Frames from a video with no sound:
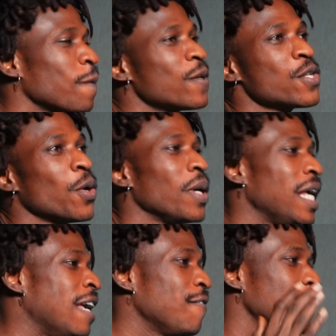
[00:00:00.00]
So
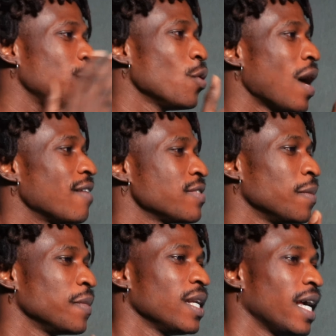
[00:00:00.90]
if you have
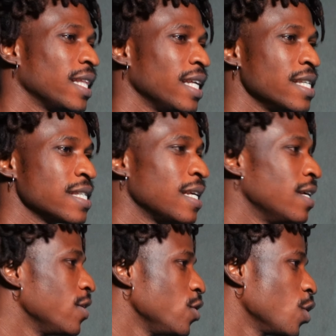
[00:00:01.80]
something like this,
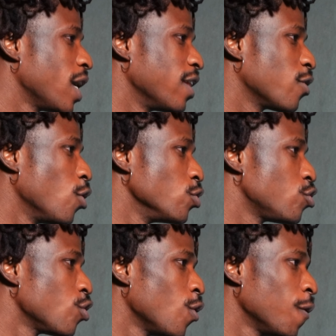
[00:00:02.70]
you can
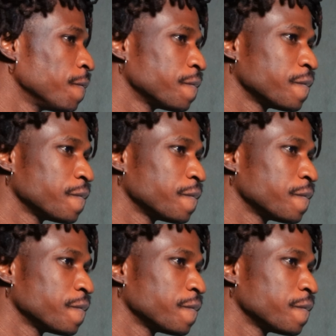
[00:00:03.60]
control.